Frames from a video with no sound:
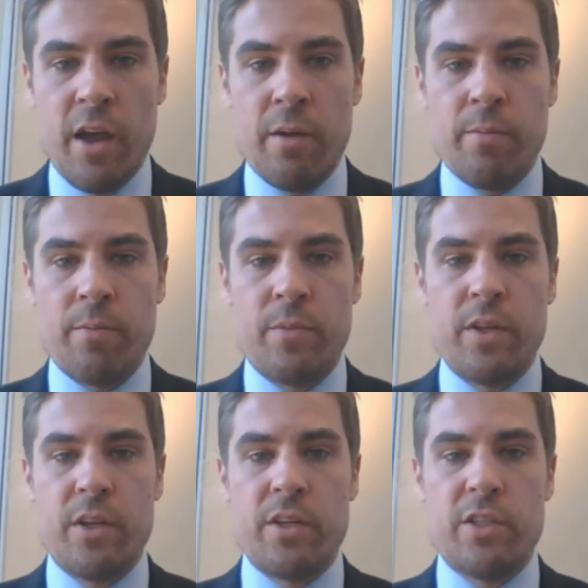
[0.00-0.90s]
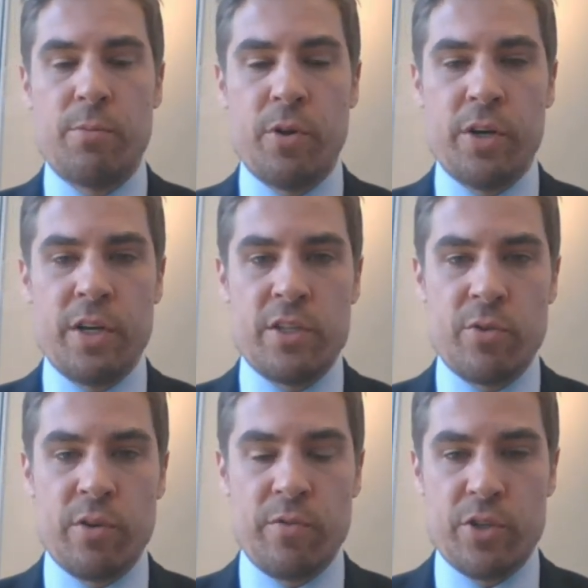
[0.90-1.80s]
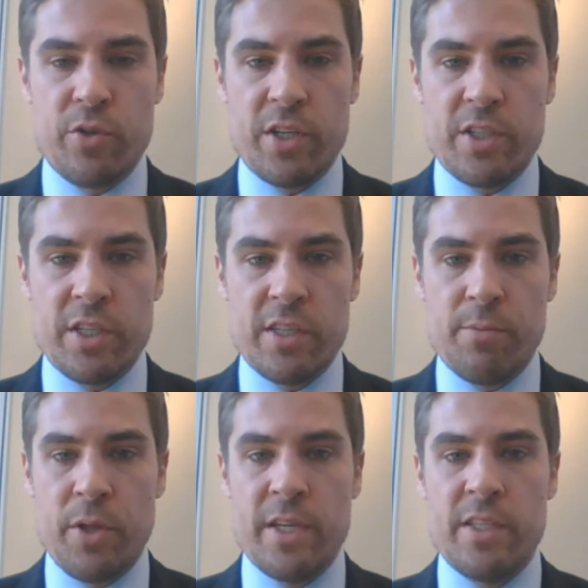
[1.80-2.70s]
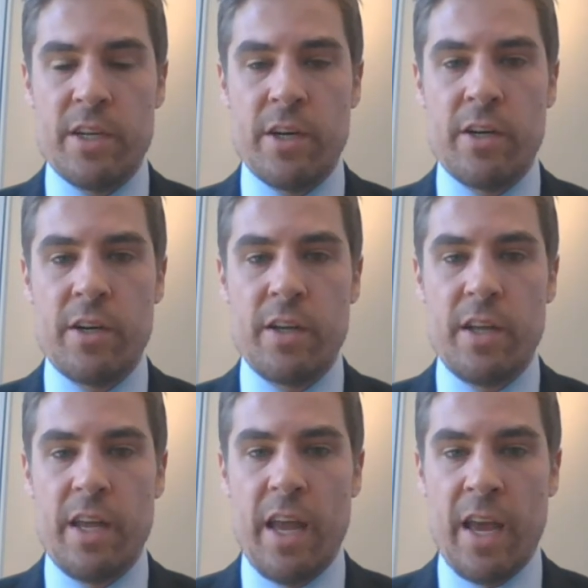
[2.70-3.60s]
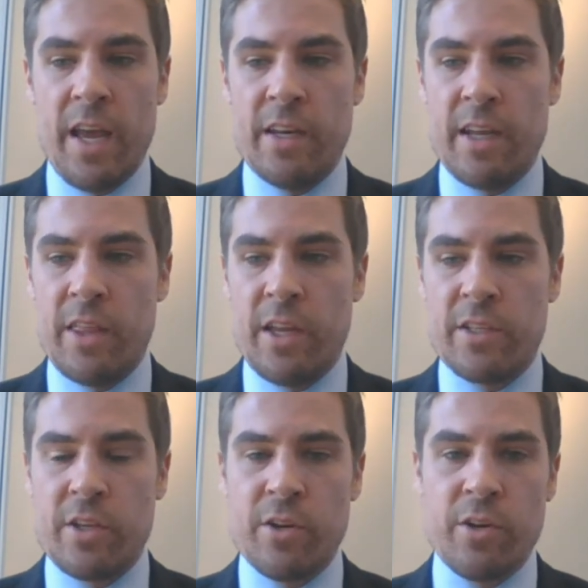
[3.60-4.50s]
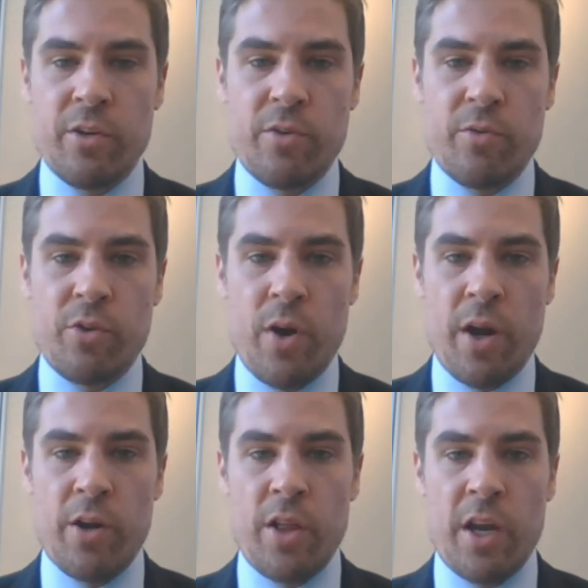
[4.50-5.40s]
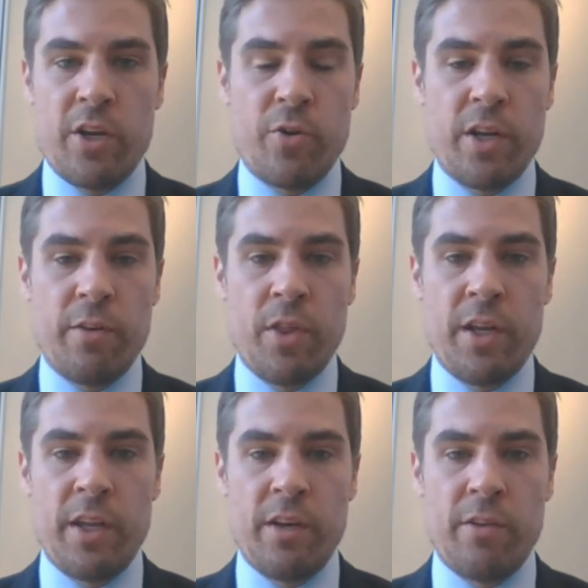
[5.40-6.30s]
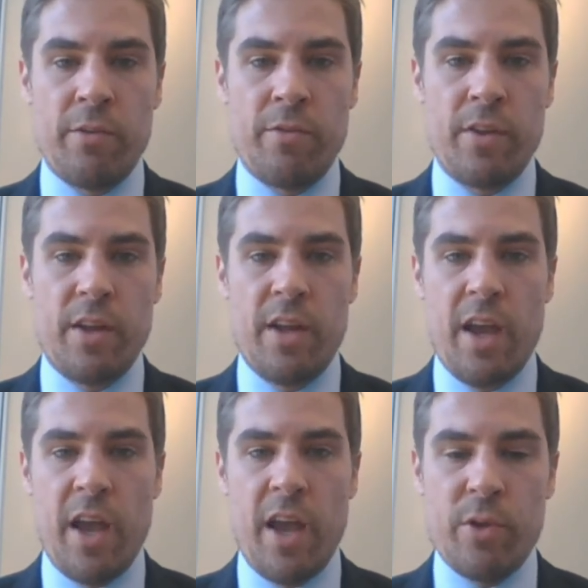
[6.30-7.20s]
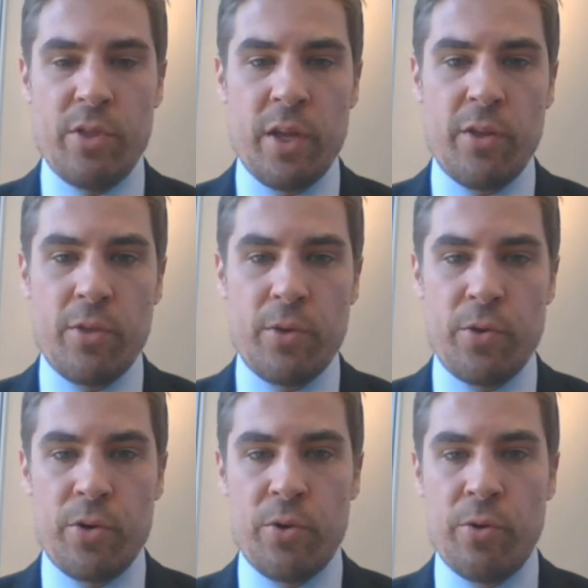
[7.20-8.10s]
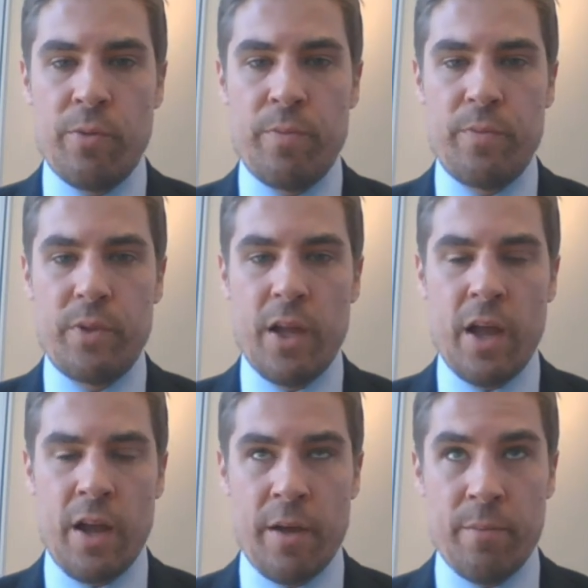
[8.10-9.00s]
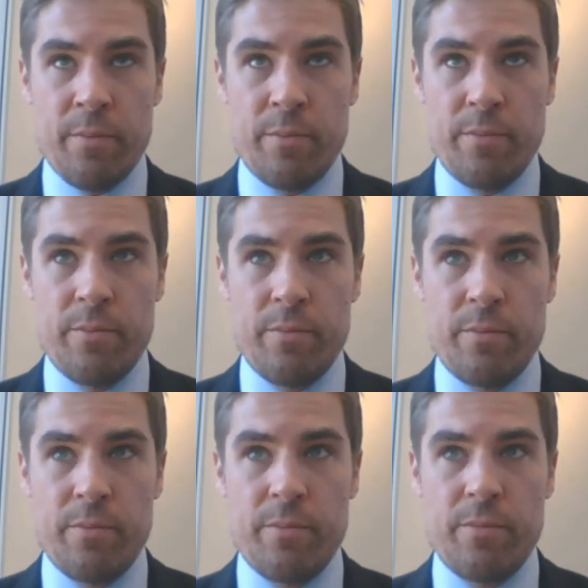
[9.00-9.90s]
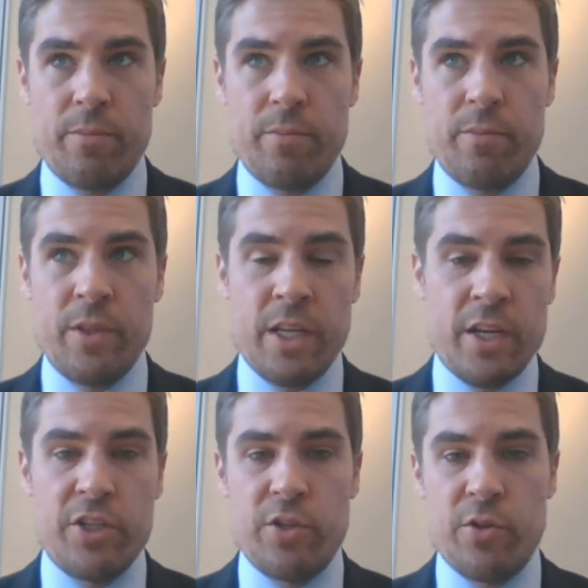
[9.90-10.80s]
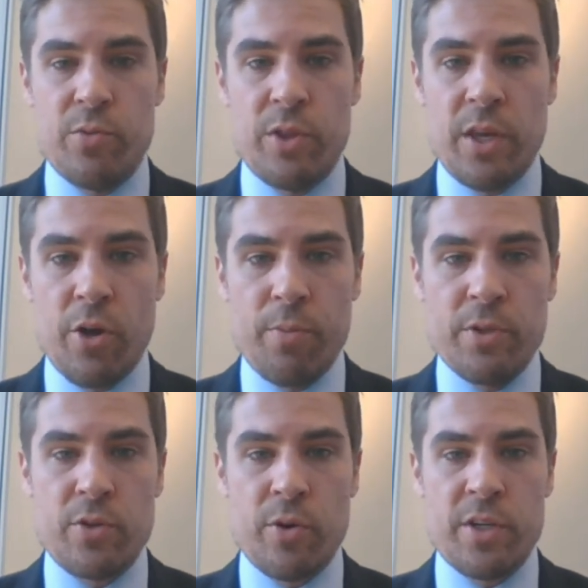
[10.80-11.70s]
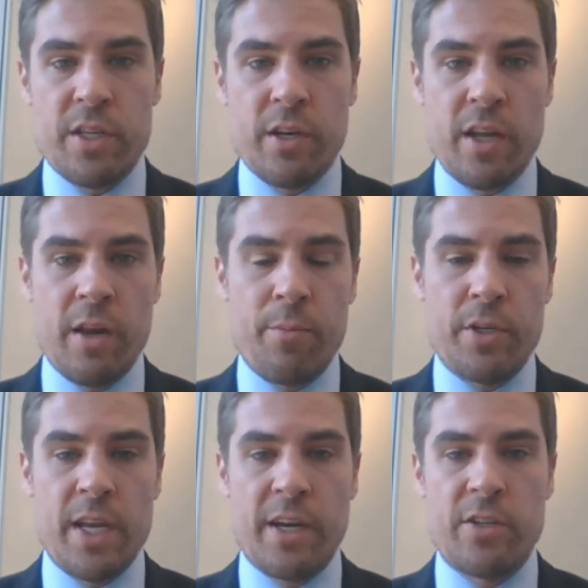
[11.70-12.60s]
to put any sort of restrictions in place here. And I think it's going to require a lot of creative thinking of how do we think through the issues within open source and protect